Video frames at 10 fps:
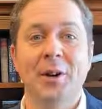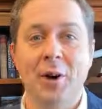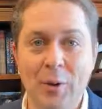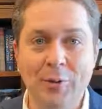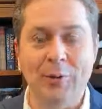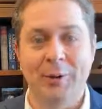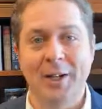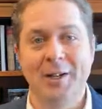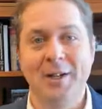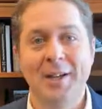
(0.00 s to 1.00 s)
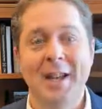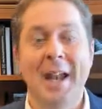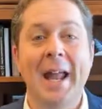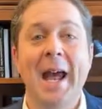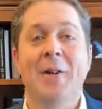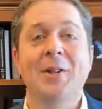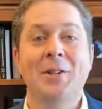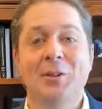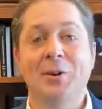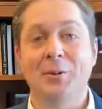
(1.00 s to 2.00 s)
overreach. And how does
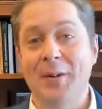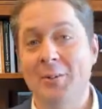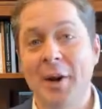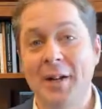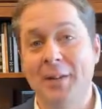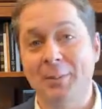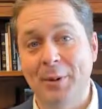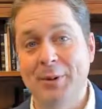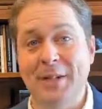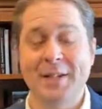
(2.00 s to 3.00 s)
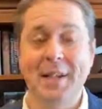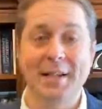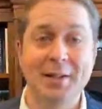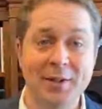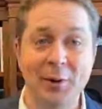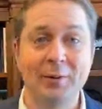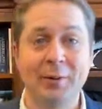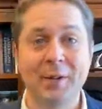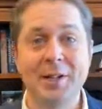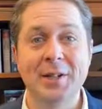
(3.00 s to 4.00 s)
Trudeau respond to protests against his
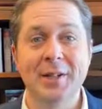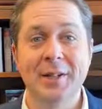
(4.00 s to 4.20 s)
overreach?